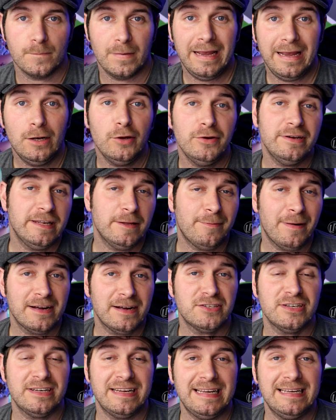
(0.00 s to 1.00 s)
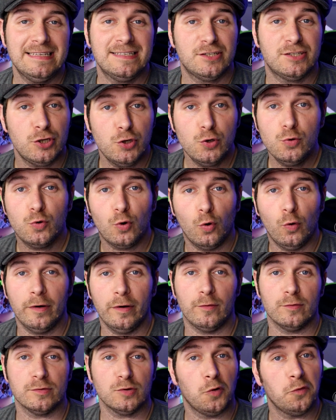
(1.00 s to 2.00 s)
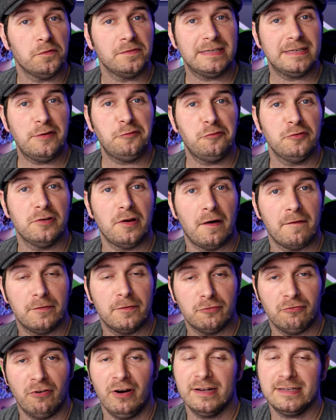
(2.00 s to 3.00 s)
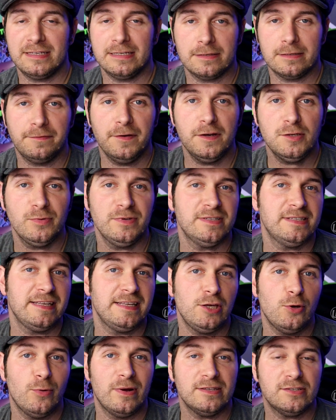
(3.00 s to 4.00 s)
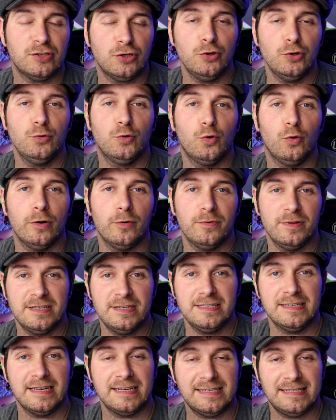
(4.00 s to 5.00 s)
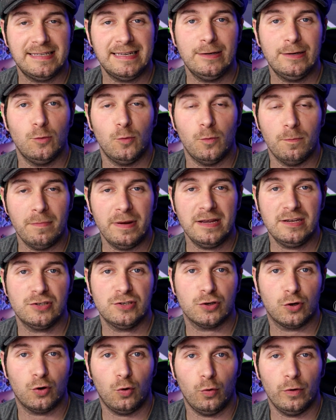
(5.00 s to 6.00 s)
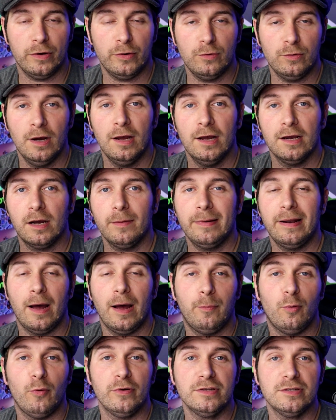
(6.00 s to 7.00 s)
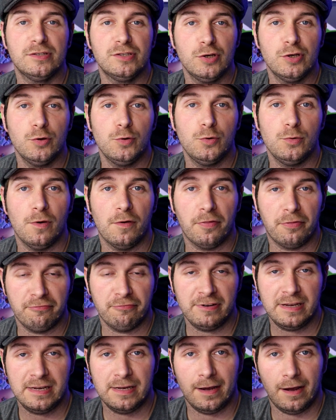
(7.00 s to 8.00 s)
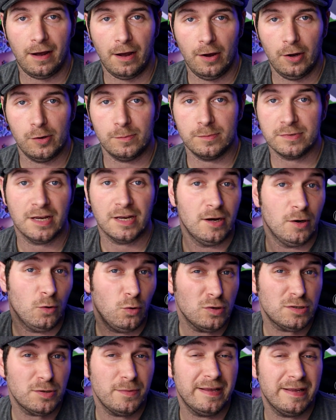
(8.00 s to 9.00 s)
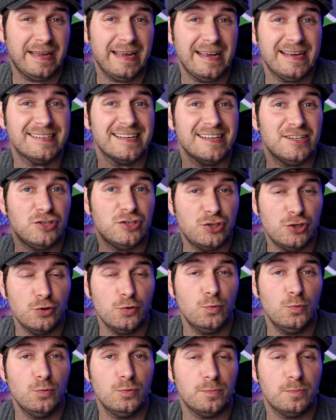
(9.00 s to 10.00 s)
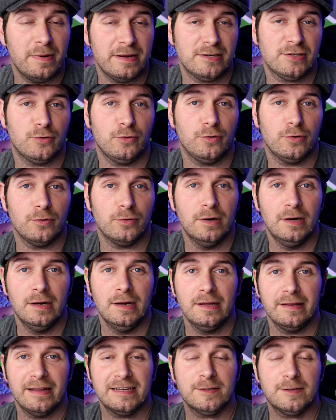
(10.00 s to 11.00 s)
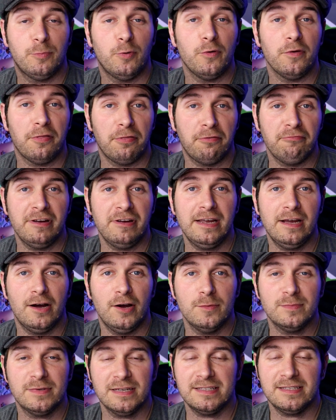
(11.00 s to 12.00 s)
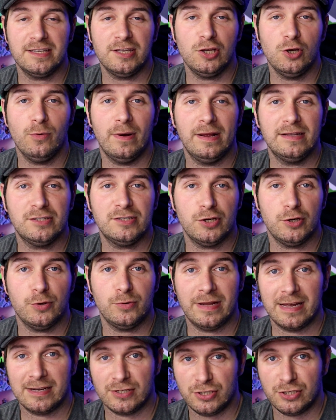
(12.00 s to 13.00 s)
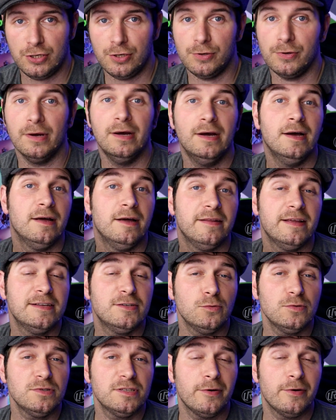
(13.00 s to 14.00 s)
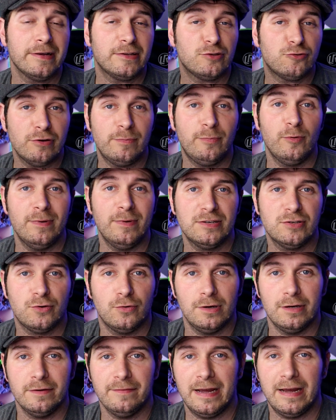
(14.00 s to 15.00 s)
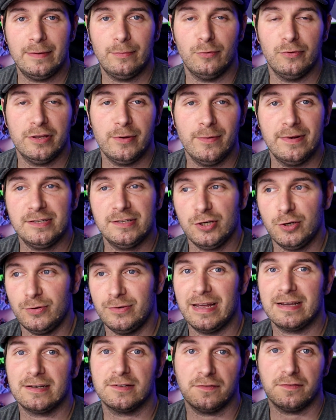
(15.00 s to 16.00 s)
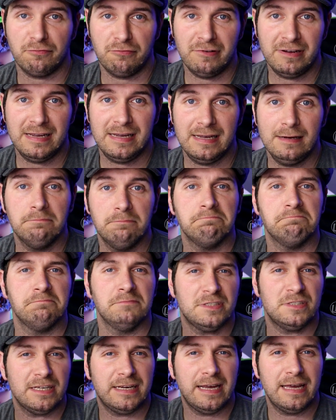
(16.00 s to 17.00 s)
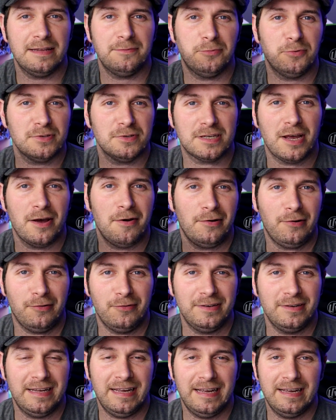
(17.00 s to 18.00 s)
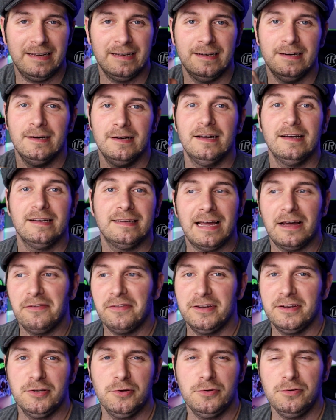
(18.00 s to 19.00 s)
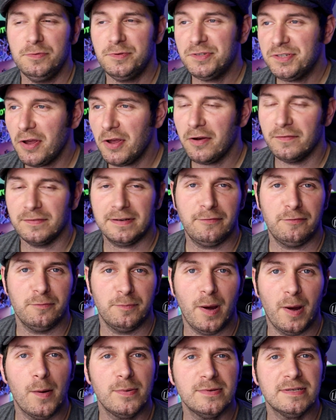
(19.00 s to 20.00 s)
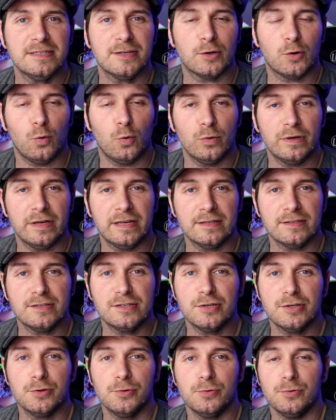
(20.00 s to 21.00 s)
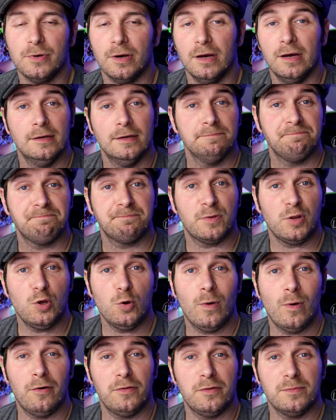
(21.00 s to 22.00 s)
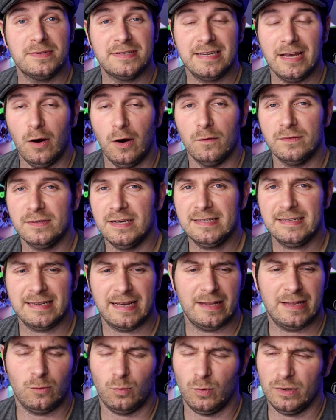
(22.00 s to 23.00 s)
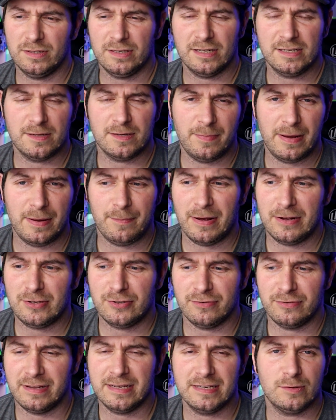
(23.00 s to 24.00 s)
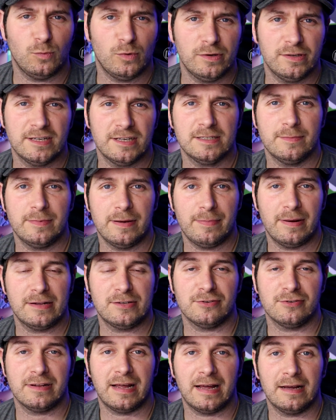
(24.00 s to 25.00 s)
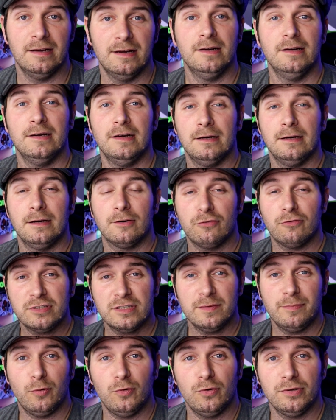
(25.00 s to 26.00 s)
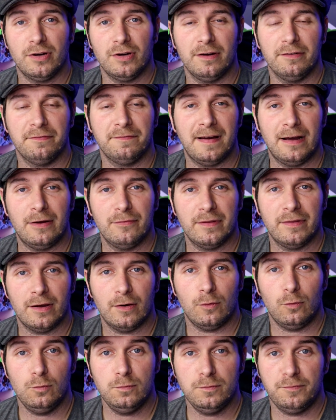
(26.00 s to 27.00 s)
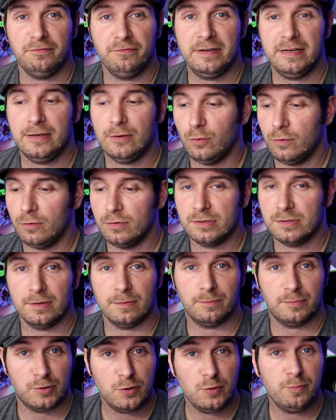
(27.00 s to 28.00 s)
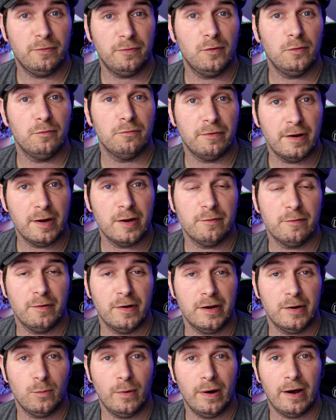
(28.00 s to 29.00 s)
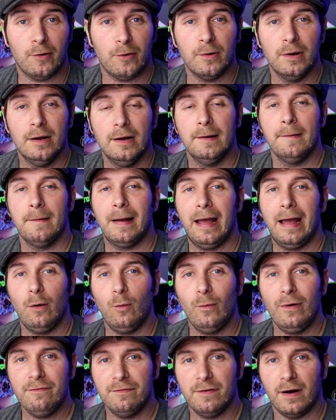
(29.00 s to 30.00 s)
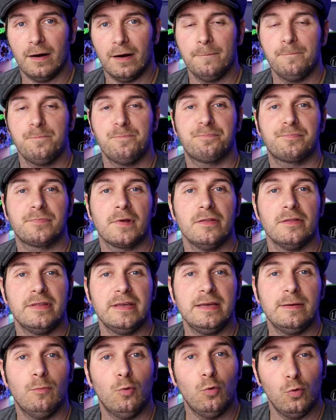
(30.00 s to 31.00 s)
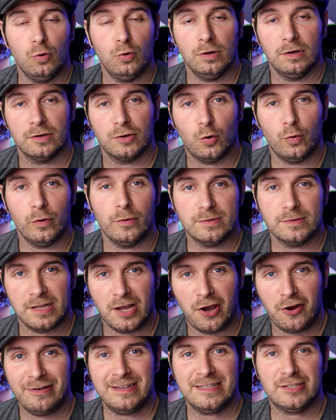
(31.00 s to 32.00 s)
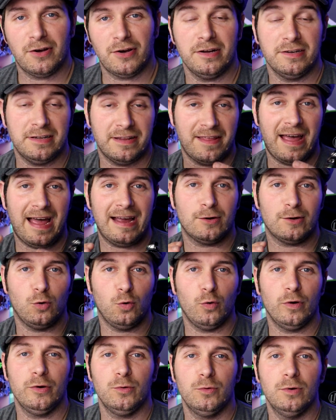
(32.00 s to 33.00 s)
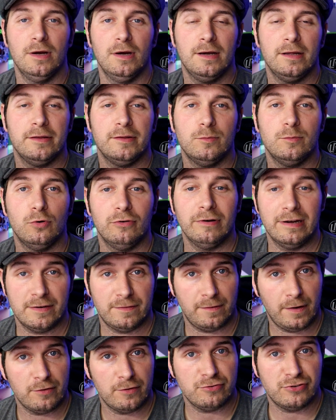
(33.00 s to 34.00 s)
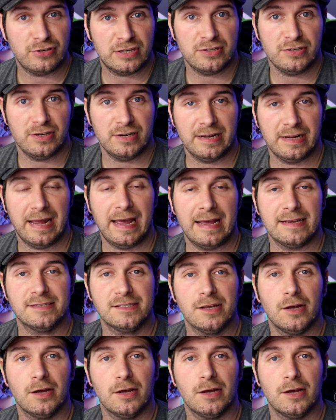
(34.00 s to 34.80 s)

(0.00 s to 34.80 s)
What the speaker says: Included in the packaging is 2 coils of different varieties. The first one is the UN2 coil. This is a single mesh coil coming out of 0.23 ohms. Also in the kit is a dual mesh coil. That's a 0.3 ohms. That's the UN2-2. There's also a triple mesh coil available, the UN2-3. Do you get what's going on here? Now, they do serve different purposes according to UWELL themselves. They say that one does a bit better at this and one does a bit better at that. Across the board, I've found that all 3 coils do perform very well. However, the more coils that are inside that coil, the more airflow restriction you can get.